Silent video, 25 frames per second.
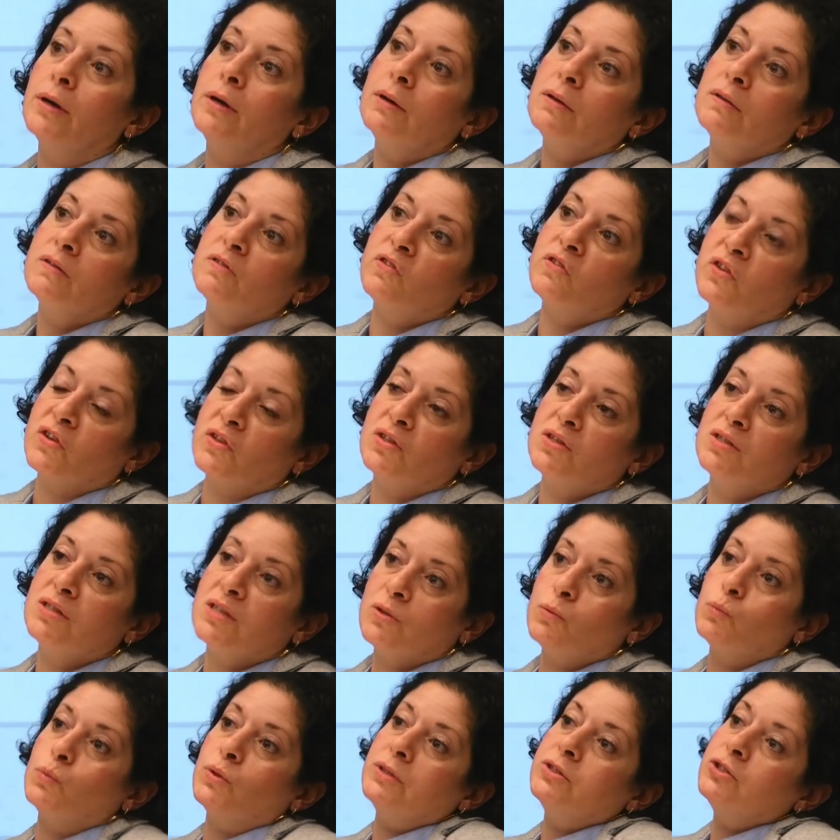
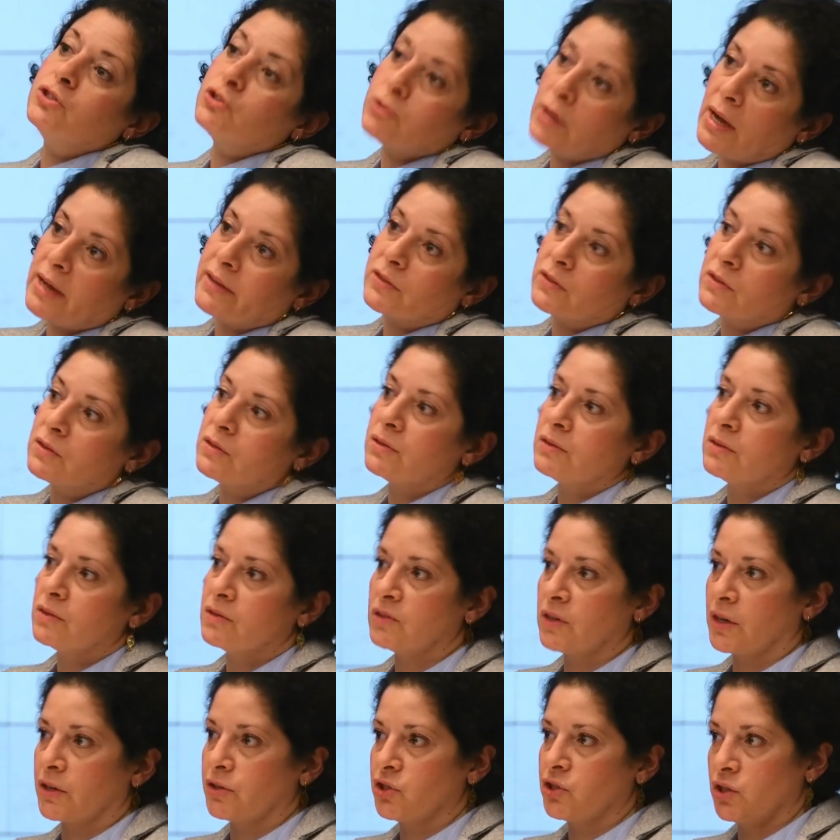citizens will trust
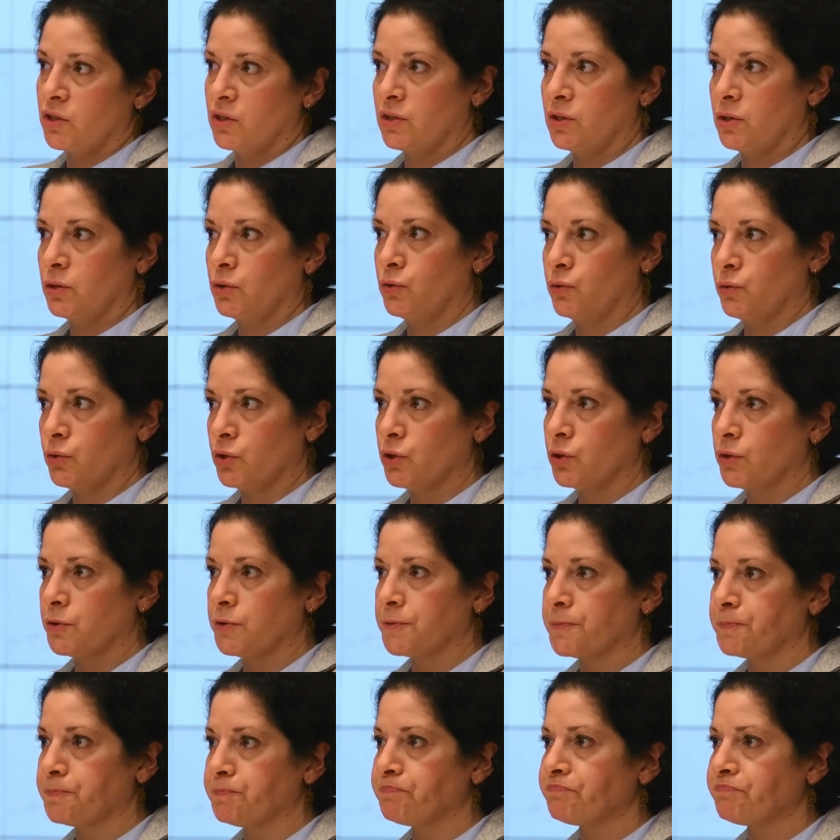such institutions.